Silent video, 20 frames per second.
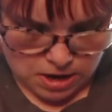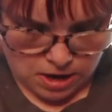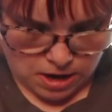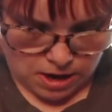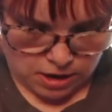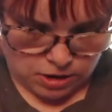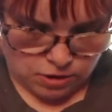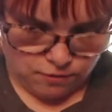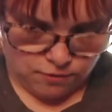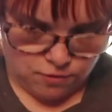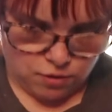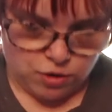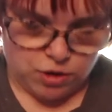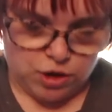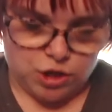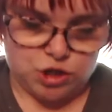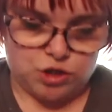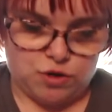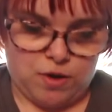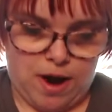and you've got
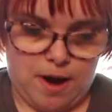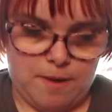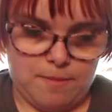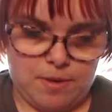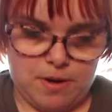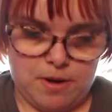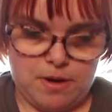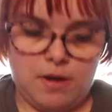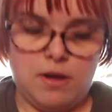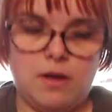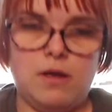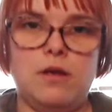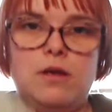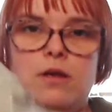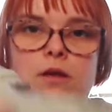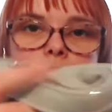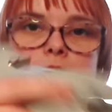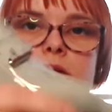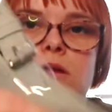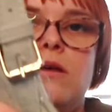your strap,
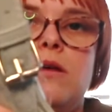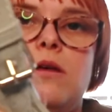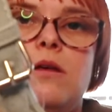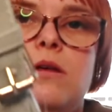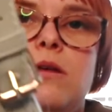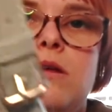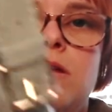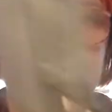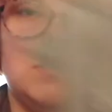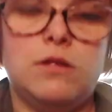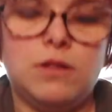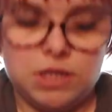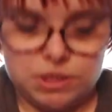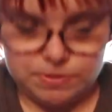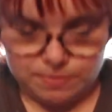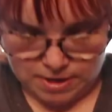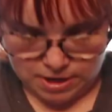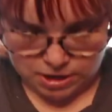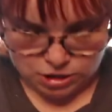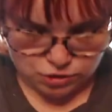the
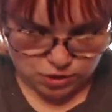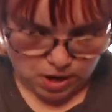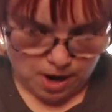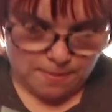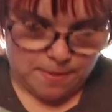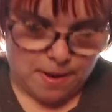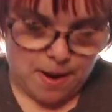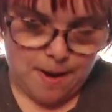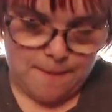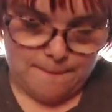spare strap.